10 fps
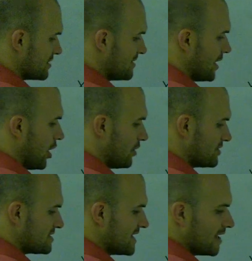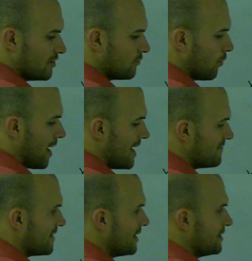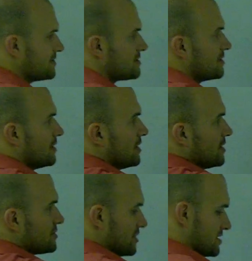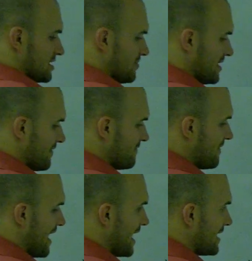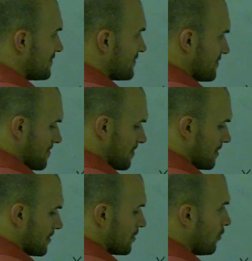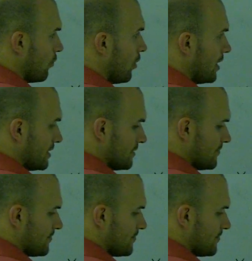is going to be all the set of y values. So it's going to be a 5, 1,